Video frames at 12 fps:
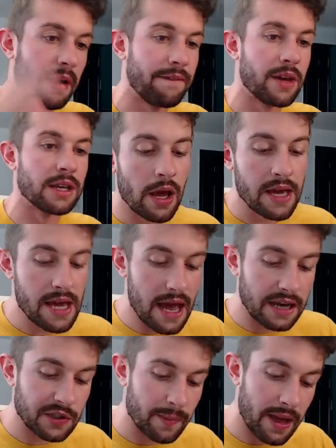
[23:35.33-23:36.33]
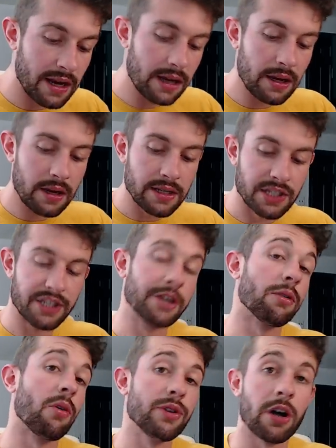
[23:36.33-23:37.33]
face. He had as many
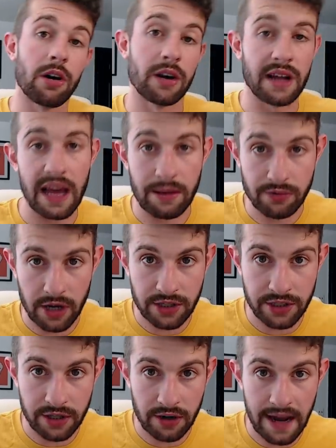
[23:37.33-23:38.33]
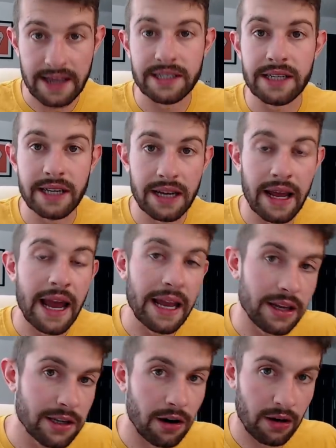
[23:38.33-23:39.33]
0-yard games last year as he did
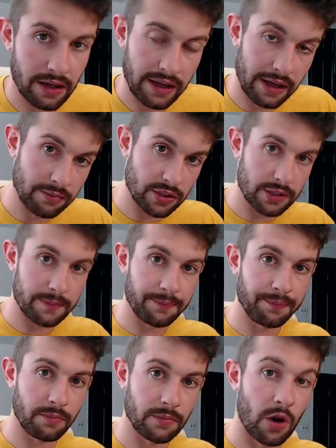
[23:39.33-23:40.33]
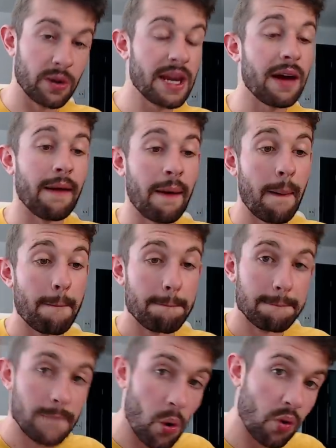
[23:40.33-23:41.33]
80-yard games. No, he had
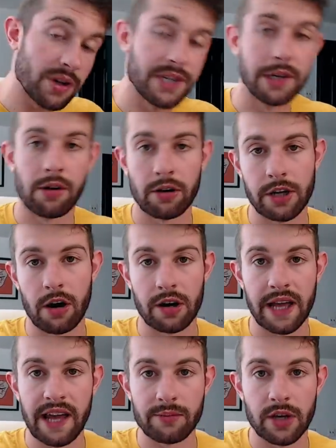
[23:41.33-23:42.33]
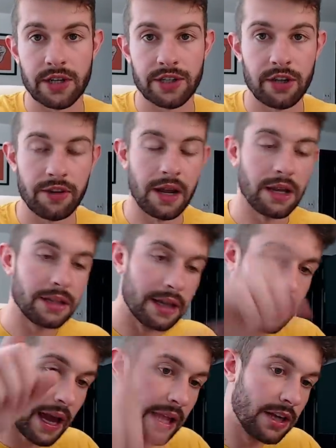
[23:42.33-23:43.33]
more 0-yard games last year than he did
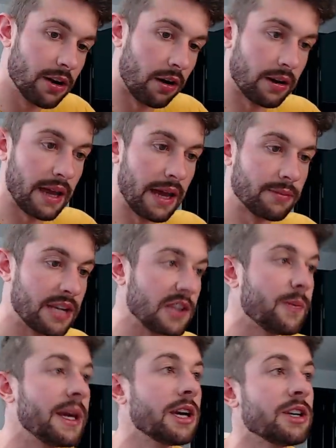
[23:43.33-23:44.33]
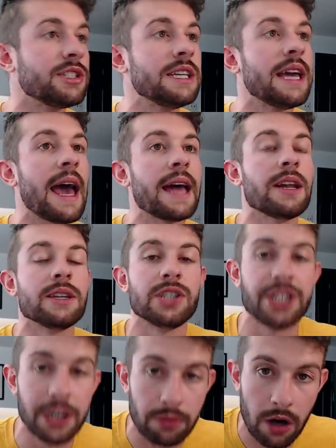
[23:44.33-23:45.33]
80-yard games. That's because he had
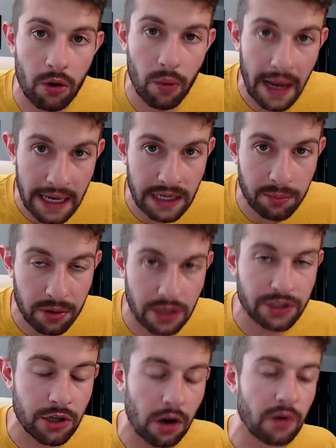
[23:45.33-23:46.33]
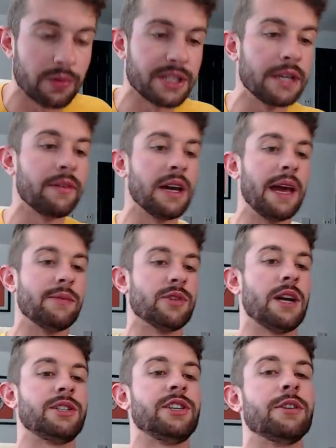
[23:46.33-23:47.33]
0 80-plus yard receiving games
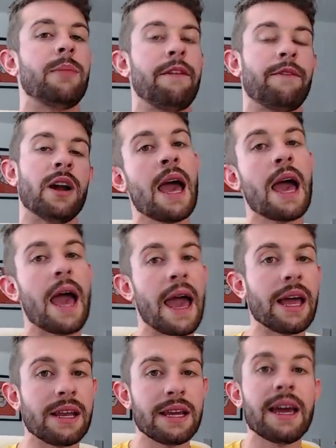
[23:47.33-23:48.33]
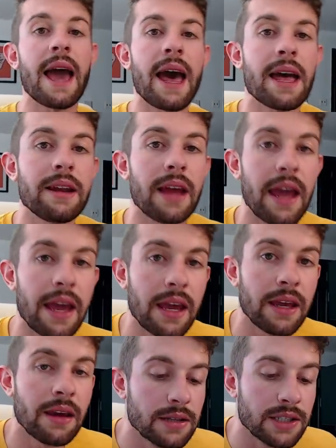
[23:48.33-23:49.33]
last year, my friends. And he had
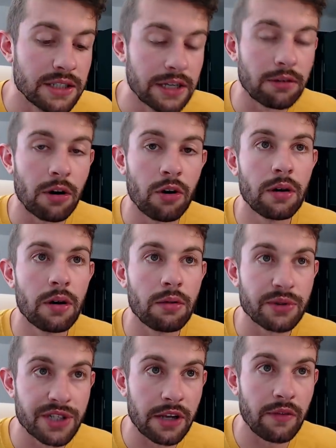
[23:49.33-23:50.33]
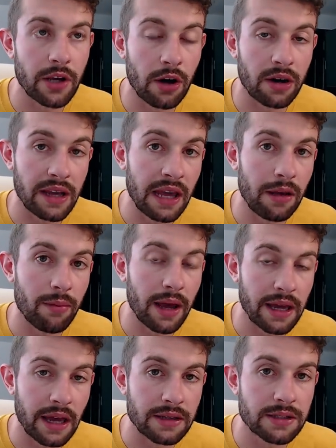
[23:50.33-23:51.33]
a 0 receiving yard game
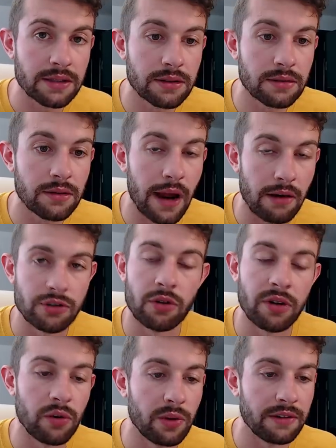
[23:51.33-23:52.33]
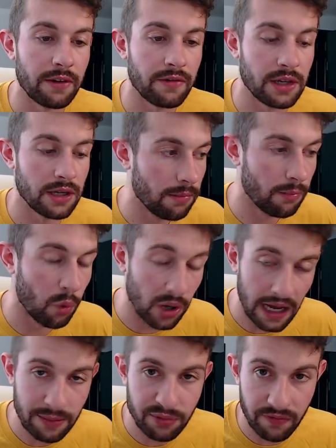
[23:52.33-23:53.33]
against Arizona in week 15. More
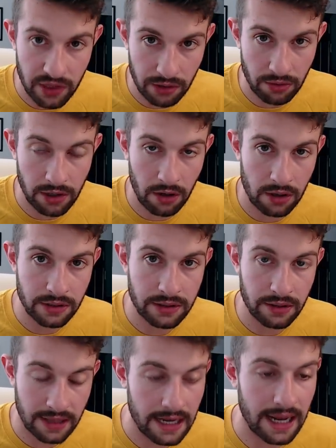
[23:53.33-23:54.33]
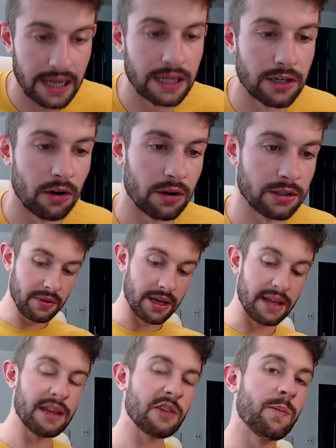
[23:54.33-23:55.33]
games of 0 yards than 80 yards.
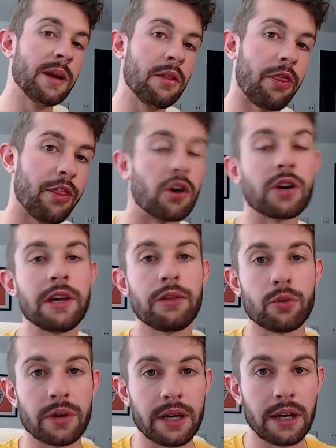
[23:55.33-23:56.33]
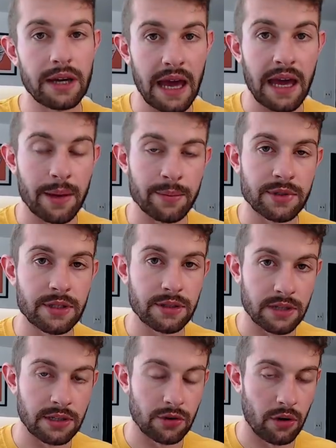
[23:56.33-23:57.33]
It has been 33 games
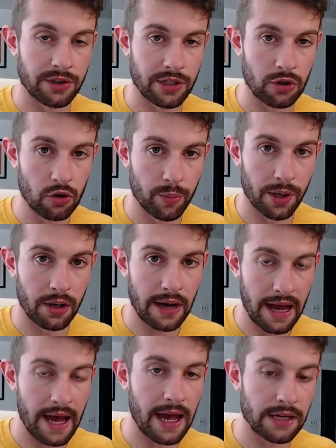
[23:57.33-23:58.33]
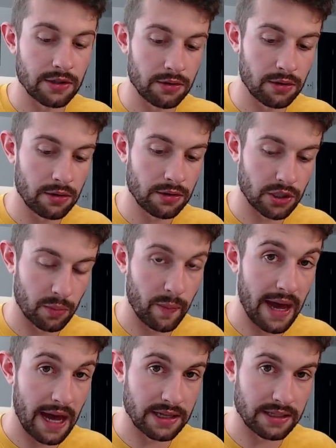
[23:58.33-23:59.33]
since Austin Hooper has
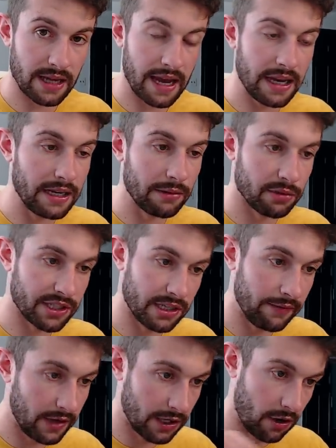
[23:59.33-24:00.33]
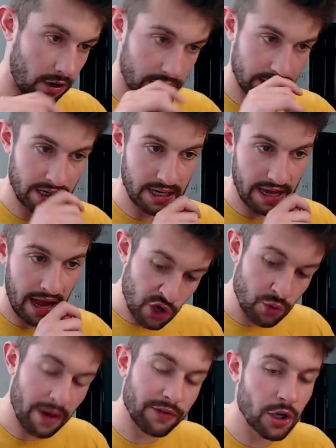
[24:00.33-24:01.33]
surpassed 80 receiving yards in a game.
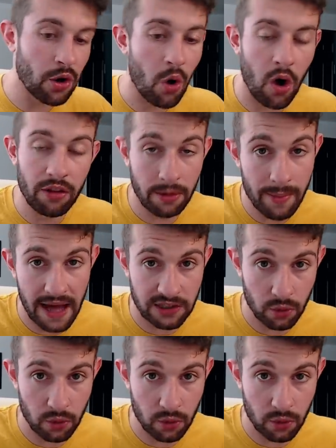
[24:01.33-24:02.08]
You have to go all the way back to